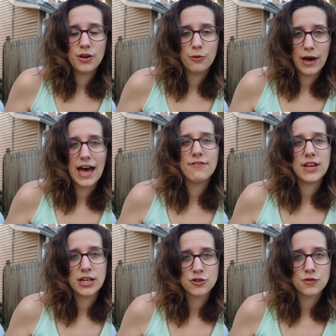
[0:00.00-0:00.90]
who
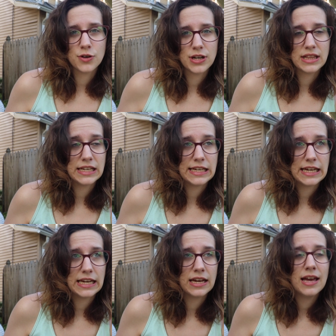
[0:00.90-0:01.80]
have introverted
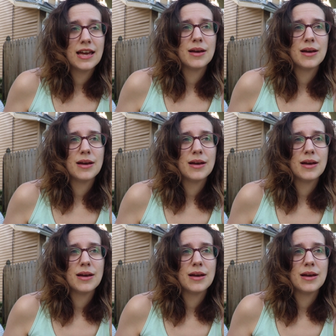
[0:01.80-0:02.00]
thinking,